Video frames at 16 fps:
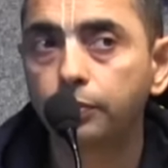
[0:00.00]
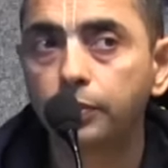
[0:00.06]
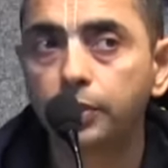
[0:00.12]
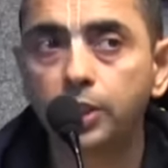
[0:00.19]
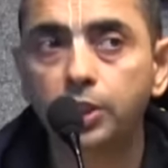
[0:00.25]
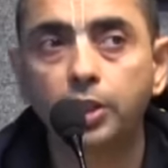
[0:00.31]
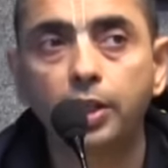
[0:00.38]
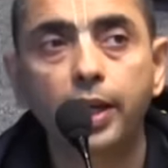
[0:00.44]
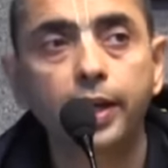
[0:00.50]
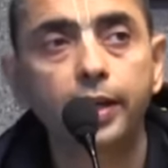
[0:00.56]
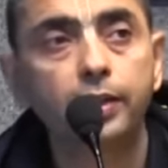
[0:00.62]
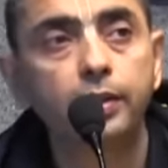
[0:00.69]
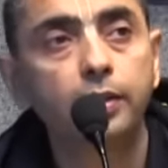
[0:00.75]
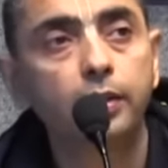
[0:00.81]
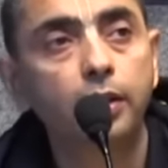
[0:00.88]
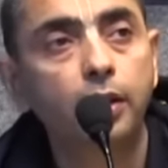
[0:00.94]
Just
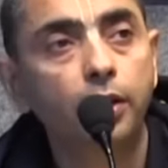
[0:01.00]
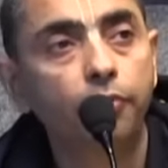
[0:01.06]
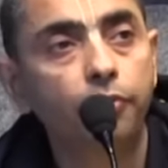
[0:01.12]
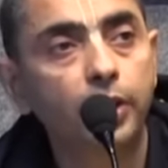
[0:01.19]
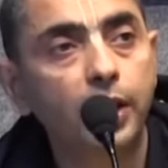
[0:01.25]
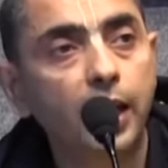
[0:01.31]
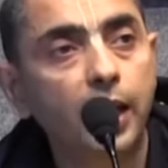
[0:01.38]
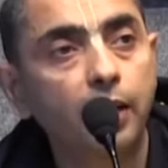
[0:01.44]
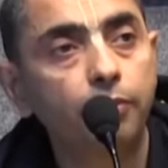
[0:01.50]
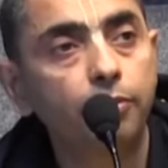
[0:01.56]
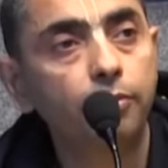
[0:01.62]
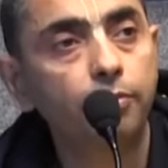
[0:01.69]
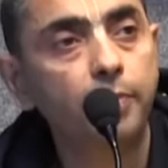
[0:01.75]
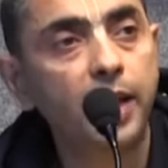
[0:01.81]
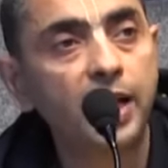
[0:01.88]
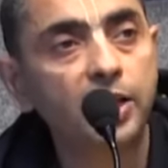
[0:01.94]
like we
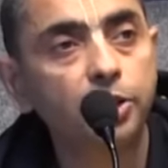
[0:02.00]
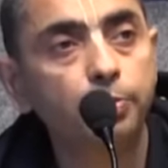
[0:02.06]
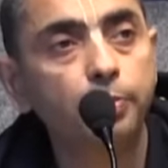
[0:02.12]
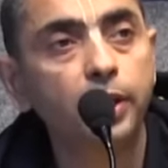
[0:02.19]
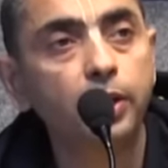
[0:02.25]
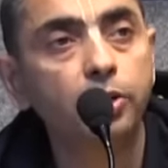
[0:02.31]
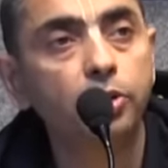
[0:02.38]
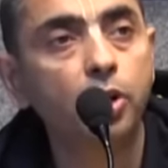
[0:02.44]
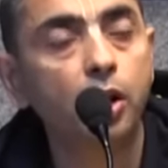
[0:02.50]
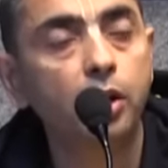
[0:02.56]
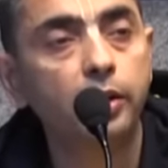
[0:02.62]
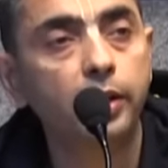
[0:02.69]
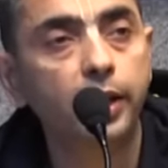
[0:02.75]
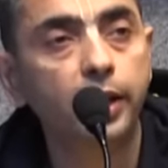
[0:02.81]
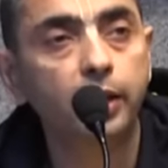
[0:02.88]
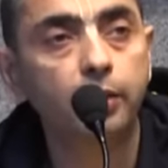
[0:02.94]
have maths being
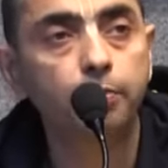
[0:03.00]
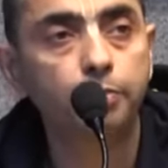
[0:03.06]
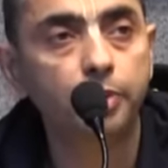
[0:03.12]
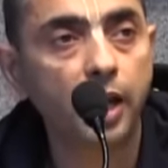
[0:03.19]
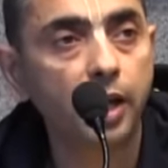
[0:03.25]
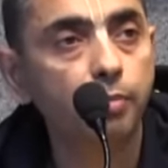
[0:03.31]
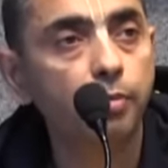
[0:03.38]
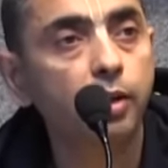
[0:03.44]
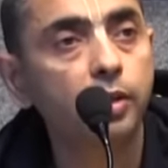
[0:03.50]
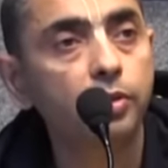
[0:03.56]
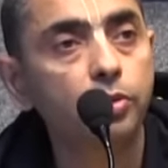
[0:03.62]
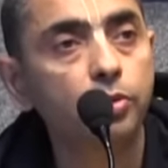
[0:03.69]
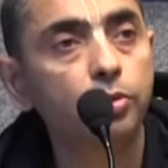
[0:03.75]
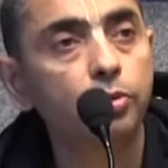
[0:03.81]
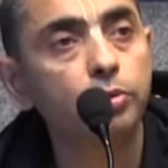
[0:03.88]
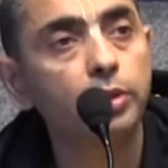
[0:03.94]
taught in primary
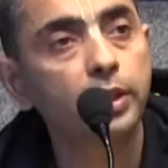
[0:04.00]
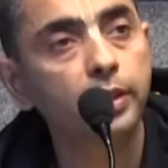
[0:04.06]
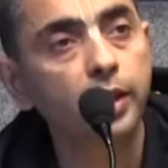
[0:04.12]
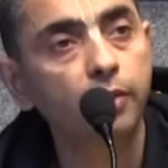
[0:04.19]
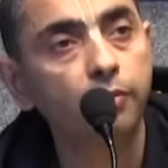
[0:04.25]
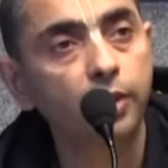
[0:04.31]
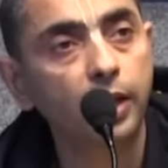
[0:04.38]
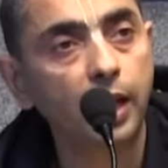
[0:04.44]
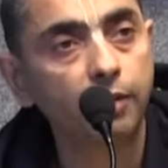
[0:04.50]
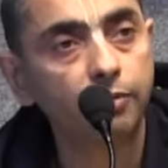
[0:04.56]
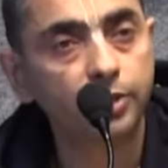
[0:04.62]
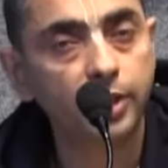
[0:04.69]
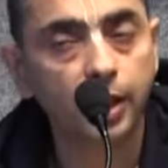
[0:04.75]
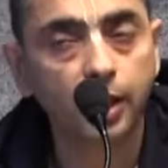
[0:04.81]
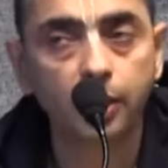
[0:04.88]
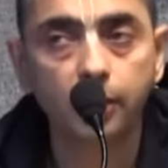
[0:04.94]
school and then we have
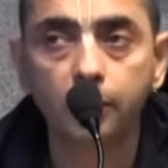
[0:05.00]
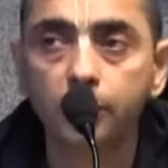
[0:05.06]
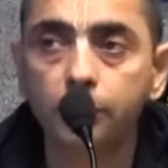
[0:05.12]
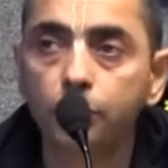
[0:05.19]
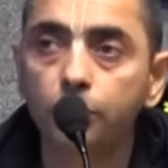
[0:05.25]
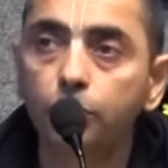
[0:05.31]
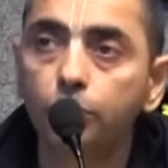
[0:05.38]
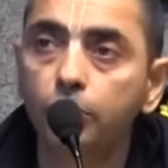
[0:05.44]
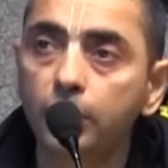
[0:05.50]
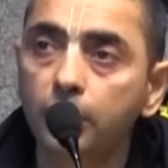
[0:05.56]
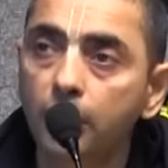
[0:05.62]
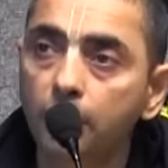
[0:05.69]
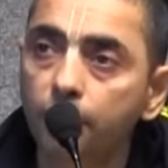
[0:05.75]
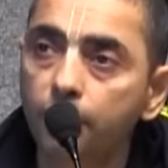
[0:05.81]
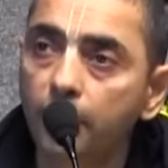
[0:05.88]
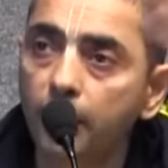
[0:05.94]
secondary school and
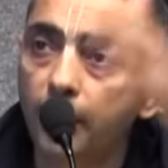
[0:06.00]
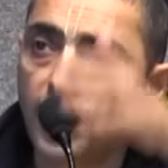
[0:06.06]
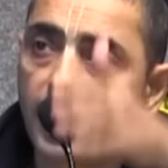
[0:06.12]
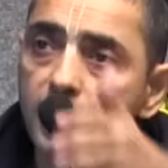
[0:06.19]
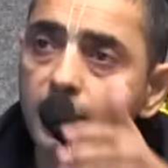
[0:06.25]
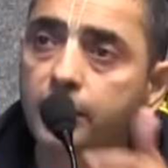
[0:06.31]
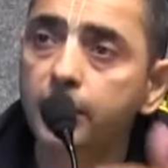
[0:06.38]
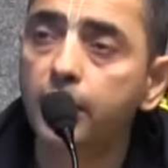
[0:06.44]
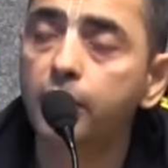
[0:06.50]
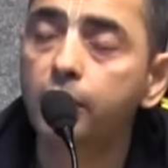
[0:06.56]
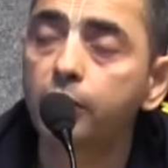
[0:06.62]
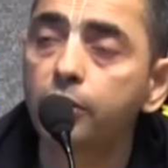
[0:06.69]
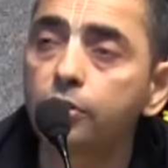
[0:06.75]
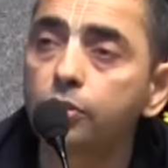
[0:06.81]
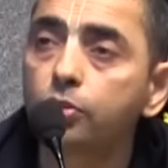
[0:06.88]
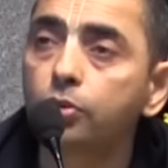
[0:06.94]
then we have higher
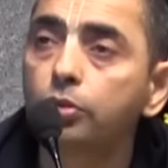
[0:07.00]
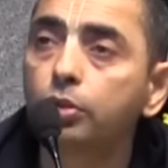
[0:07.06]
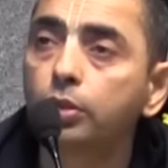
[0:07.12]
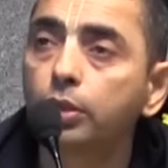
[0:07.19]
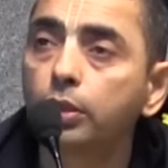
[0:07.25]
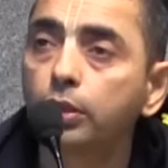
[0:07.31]
secondary school.